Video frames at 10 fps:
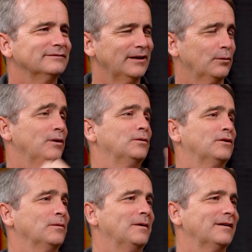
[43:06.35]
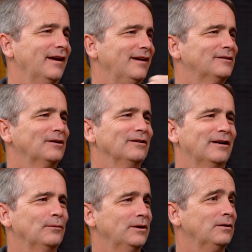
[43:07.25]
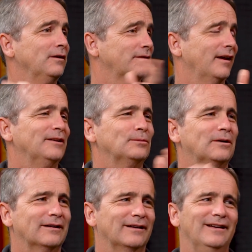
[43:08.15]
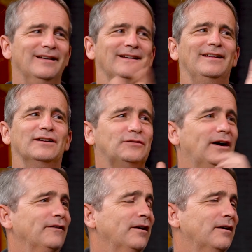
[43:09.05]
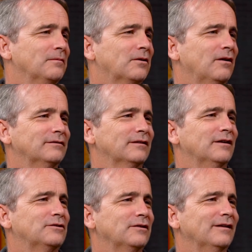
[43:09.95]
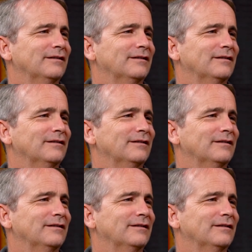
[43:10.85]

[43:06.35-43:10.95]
Like we were talking about Cane's earlier. We do all of Cane's work, and there's 500 of them across the country.